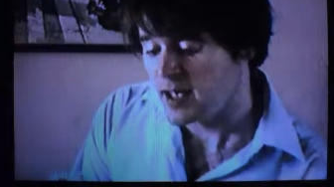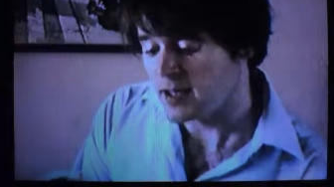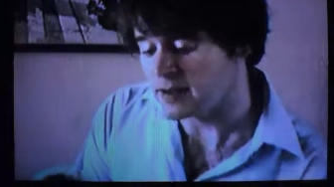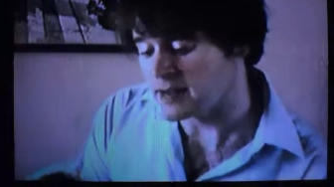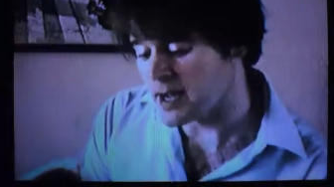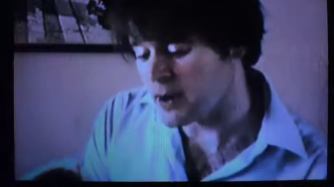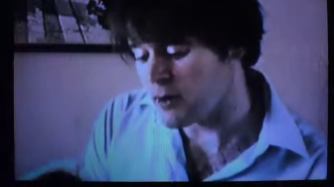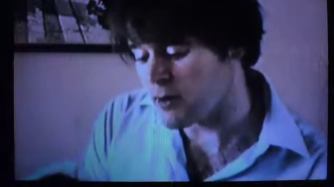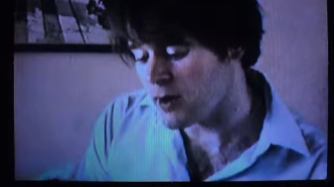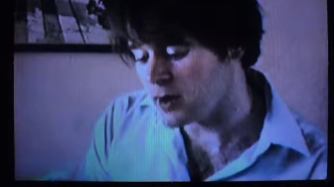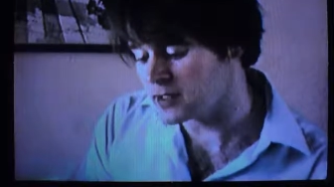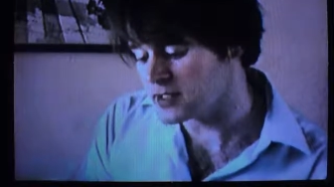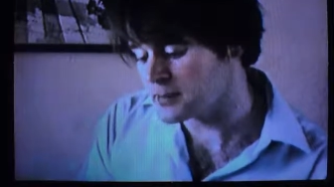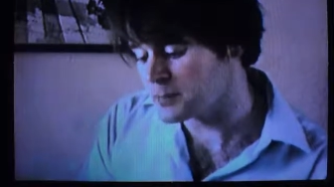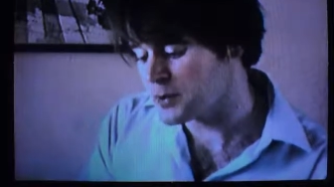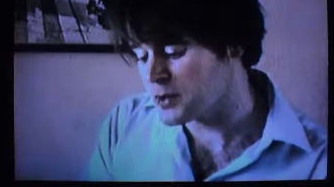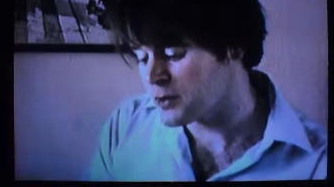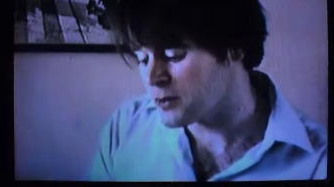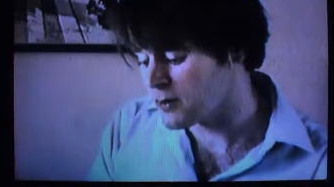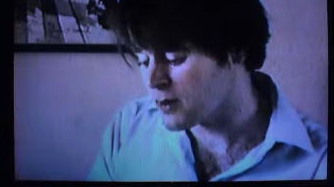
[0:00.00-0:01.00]
Thou art the
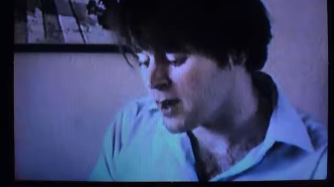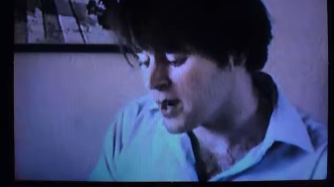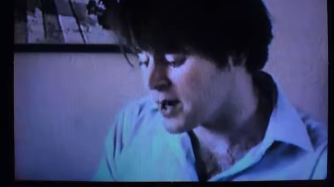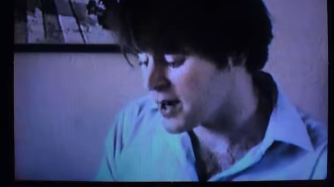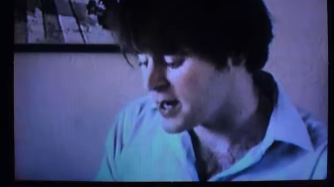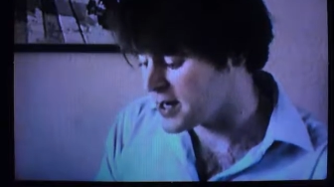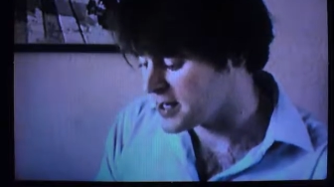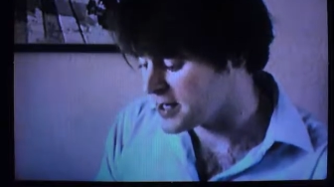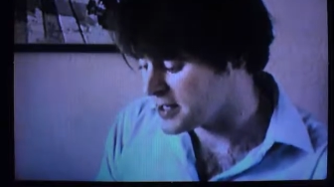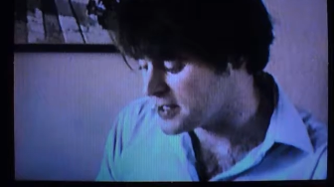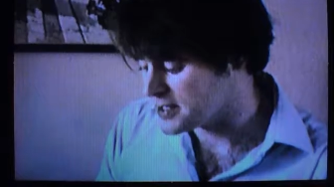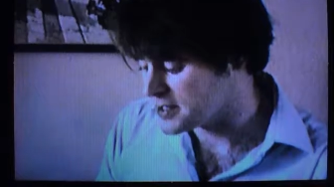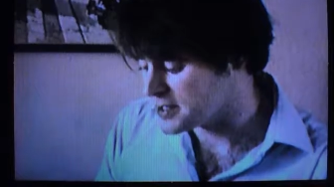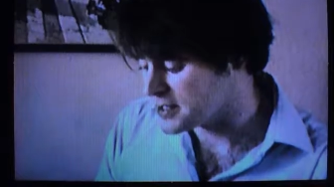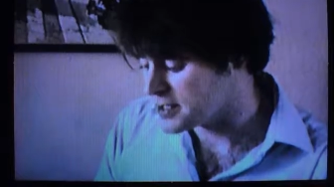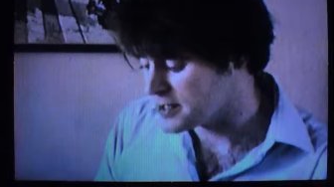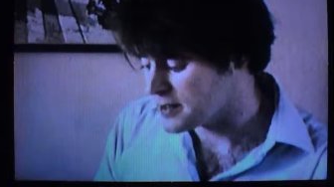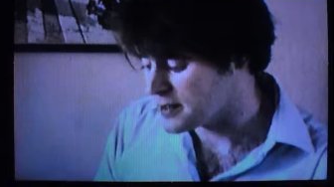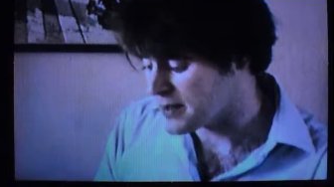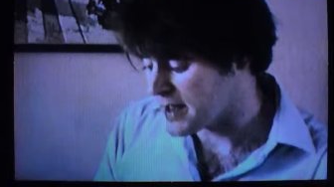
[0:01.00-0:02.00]
pure eyes,
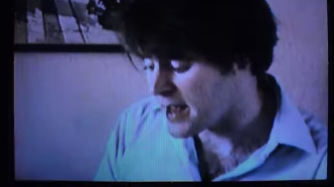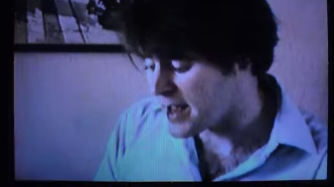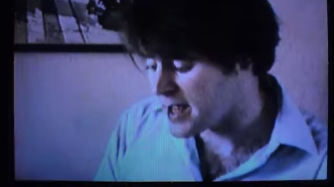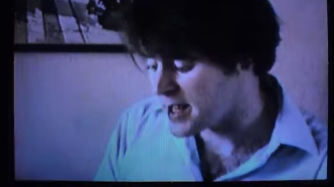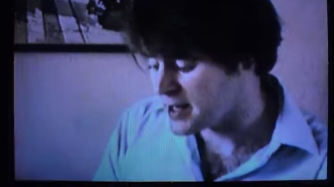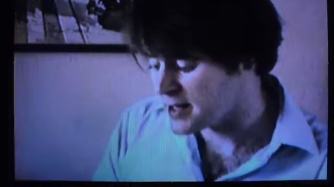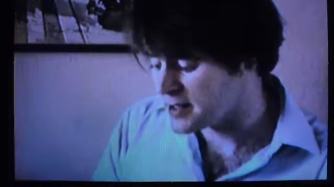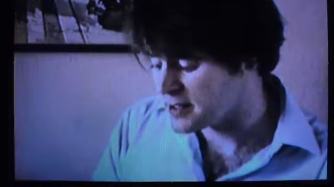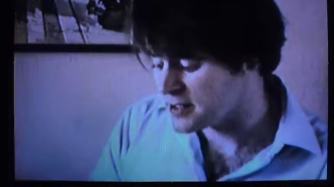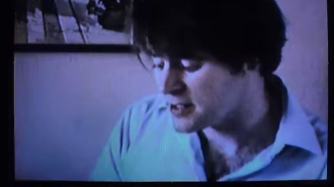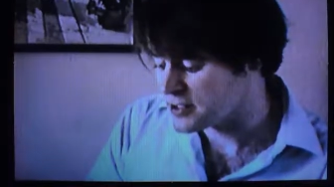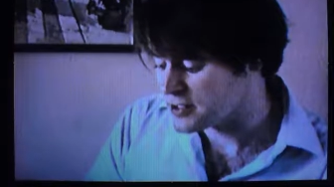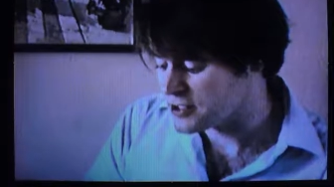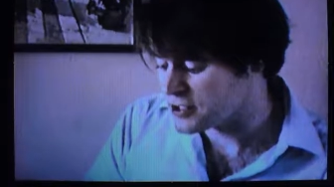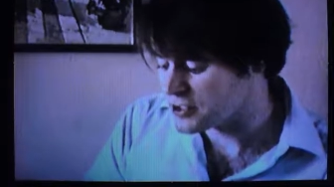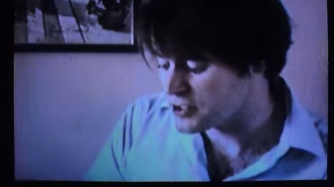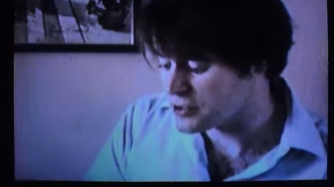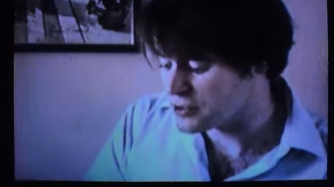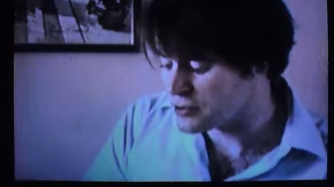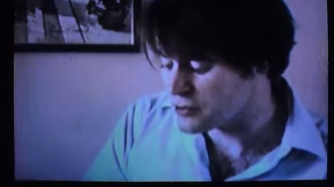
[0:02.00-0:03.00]
man,
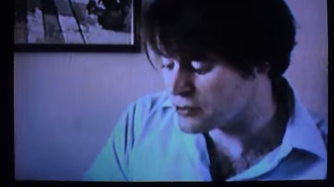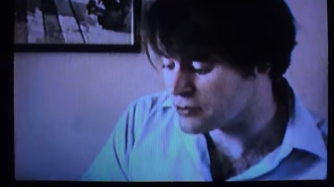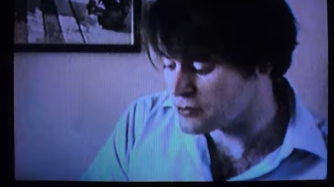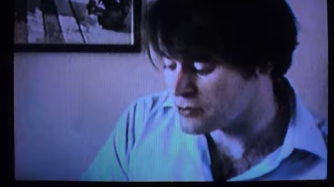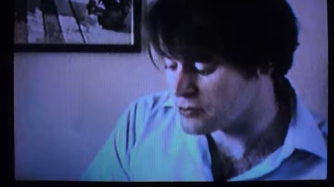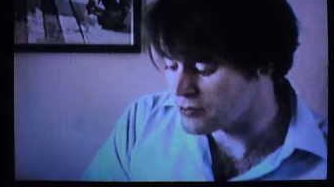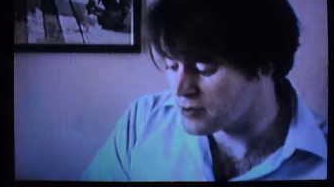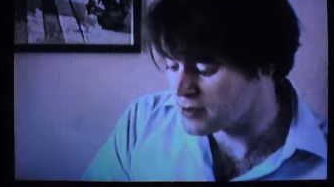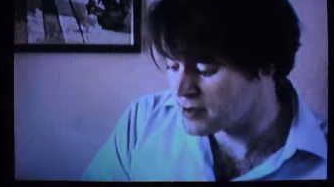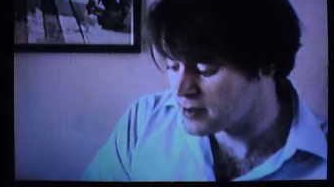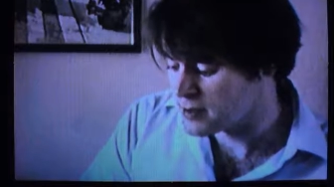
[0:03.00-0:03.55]
to